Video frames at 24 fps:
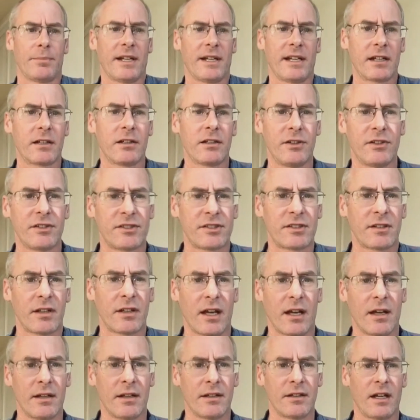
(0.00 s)
but includes
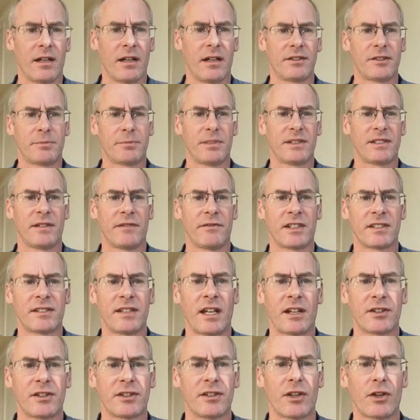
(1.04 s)
a specific
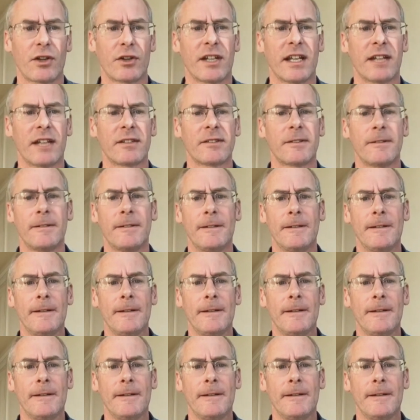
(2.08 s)
section on it.